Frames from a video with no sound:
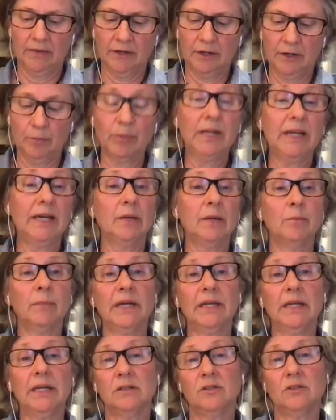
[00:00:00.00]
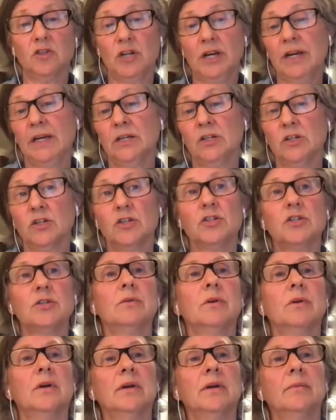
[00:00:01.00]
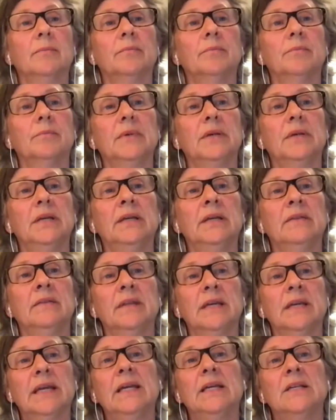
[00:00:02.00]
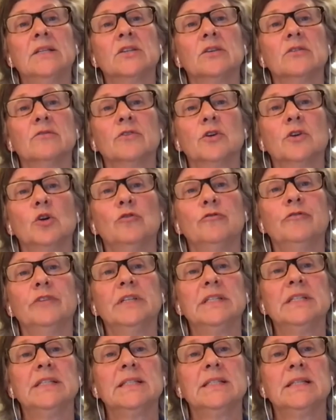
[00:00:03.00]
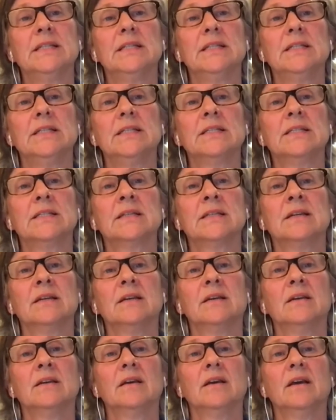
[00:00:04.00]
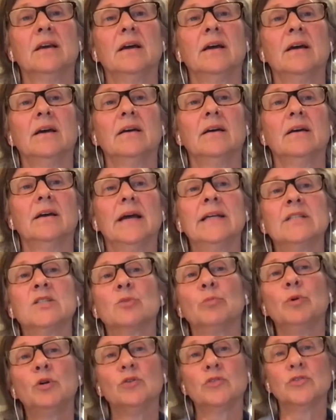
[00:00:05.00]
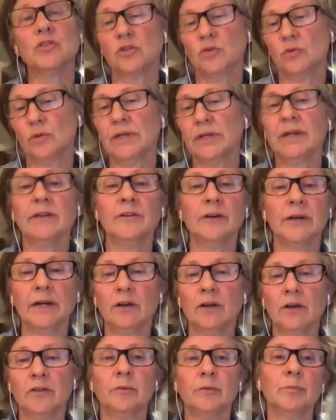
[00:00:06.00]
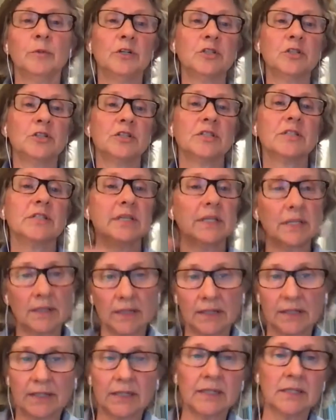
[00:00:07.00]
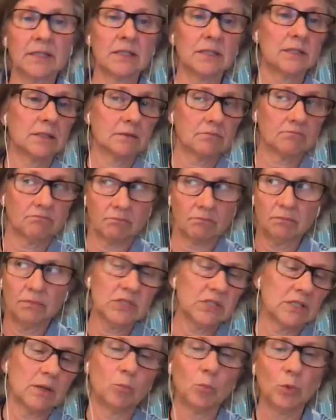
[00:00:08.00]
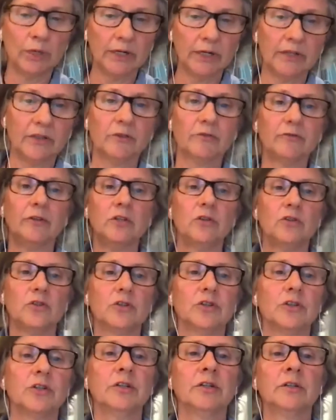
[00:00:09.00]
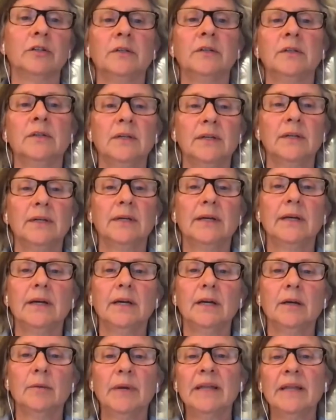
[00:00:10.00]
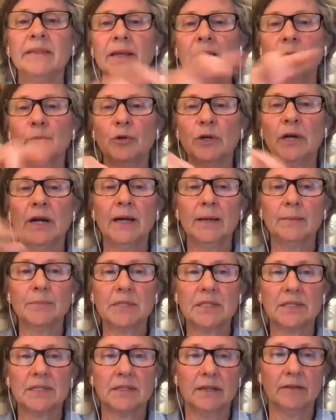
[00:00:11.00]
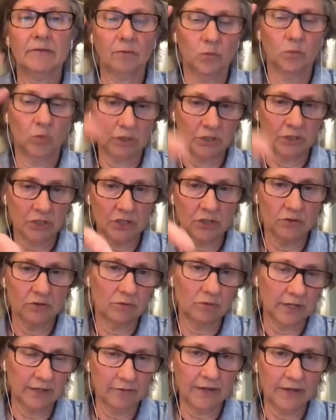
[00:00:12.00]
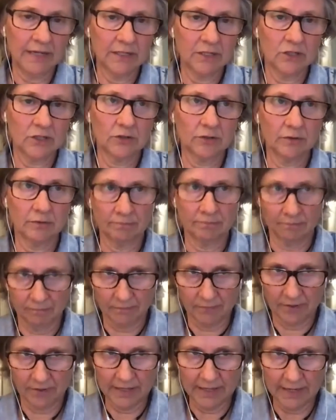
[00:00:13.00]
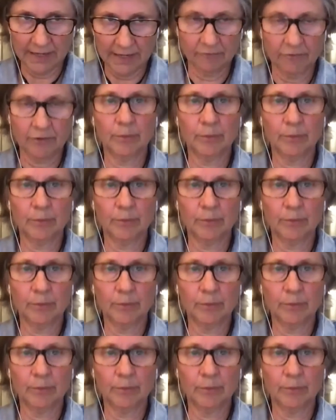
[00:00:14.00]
plan might change in the case of COVID disease, as opposed to another health emergency that is somewhere in the future. And then perhaps once you kind of answer that from